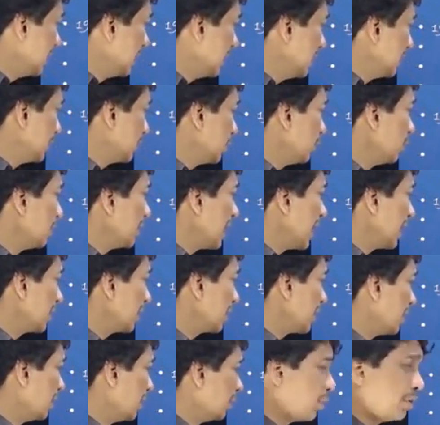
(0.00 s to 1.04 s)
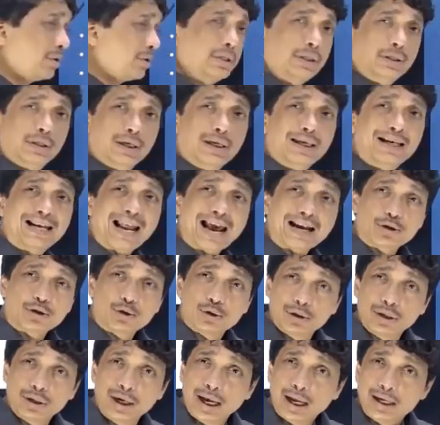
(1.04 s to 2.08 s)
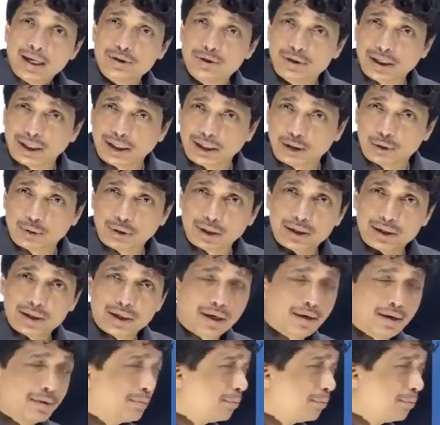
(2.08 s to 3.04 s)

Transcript: the geniculocalcarine neurons in the lateral geniculate